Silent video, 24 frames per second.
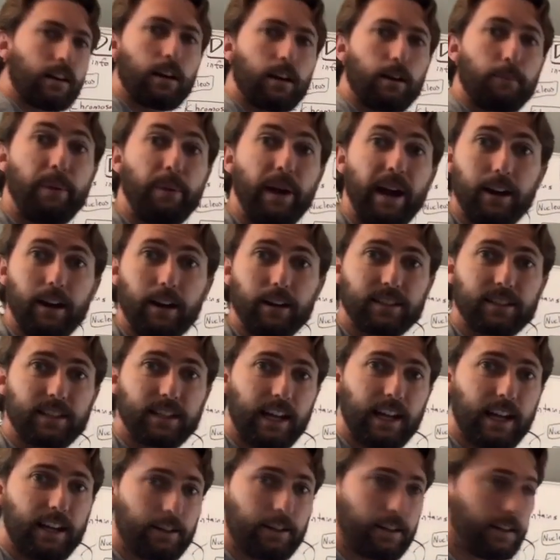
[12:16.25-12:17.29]
pair
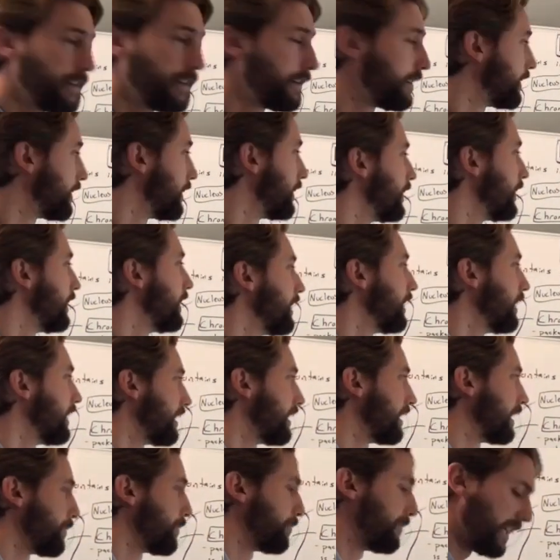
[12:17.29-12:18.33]
together, and
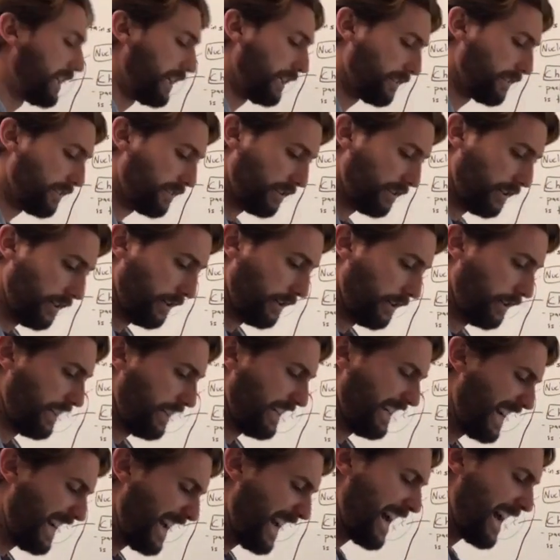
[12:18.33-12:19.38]
that means
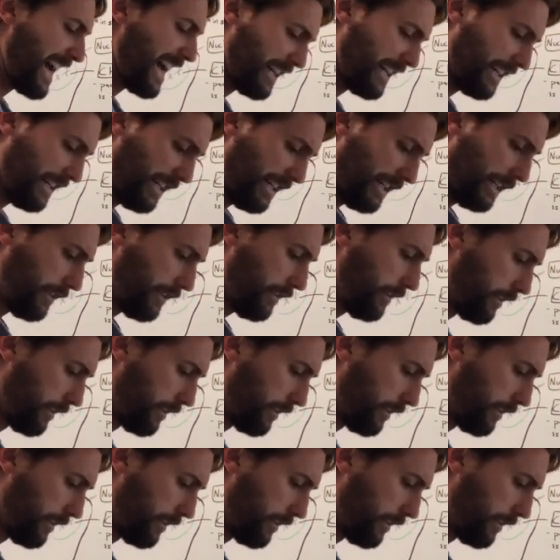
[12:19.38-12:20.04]
adenine,